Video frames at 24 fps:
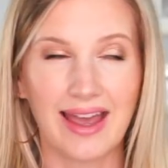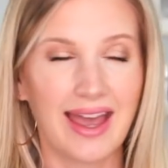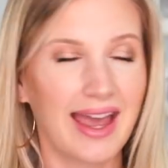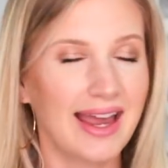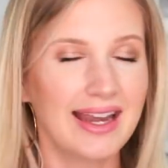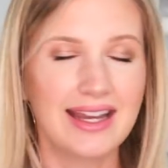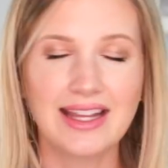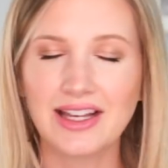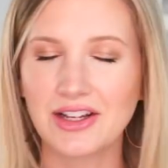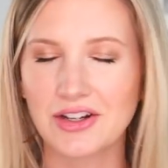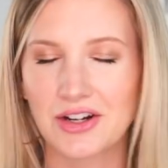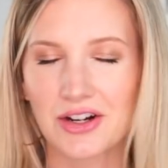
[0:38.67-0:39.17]

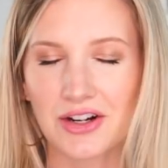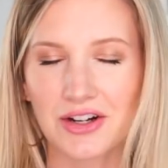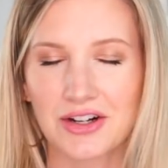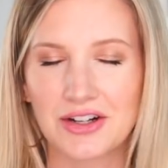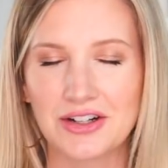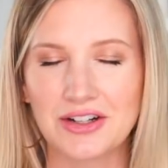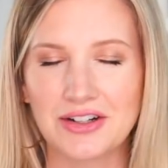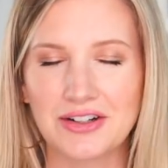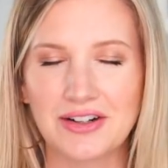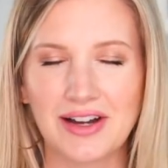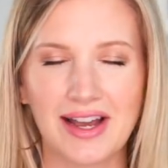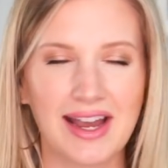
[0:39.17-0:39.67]
any
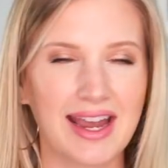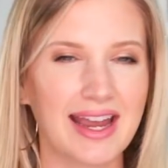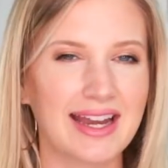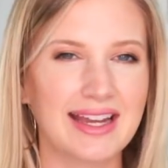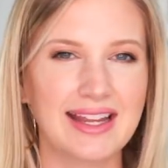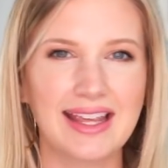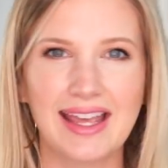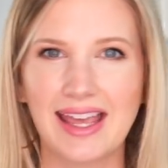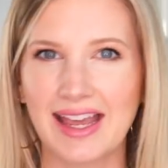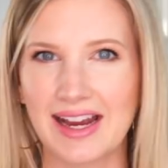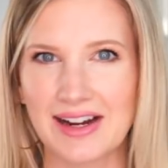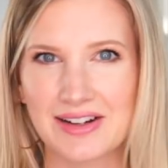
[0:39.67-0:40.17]
curl,
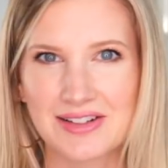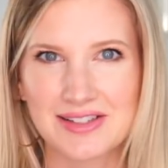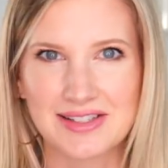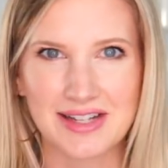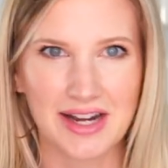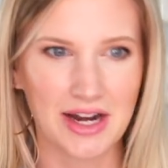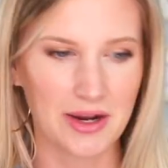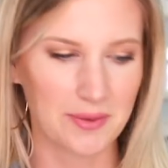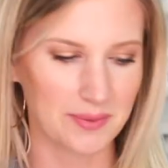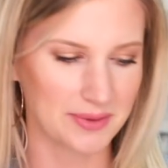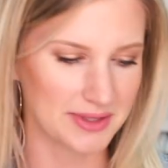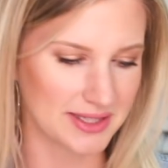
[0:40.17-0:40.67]
any
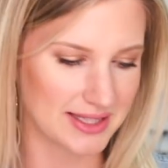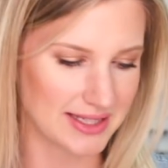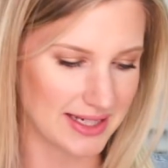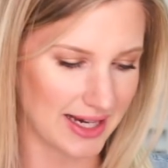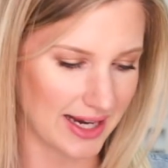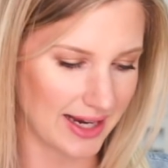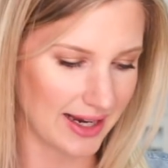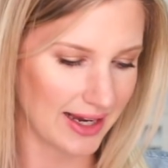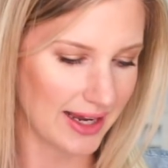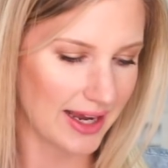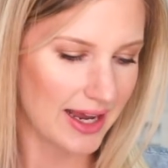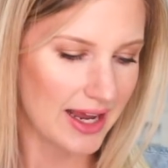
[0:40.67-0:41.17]
hairstyle will
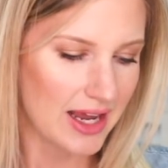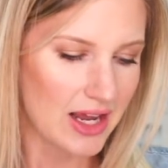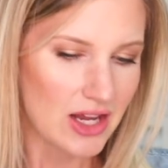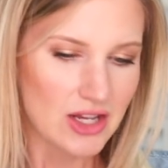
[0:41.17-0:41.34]
stick.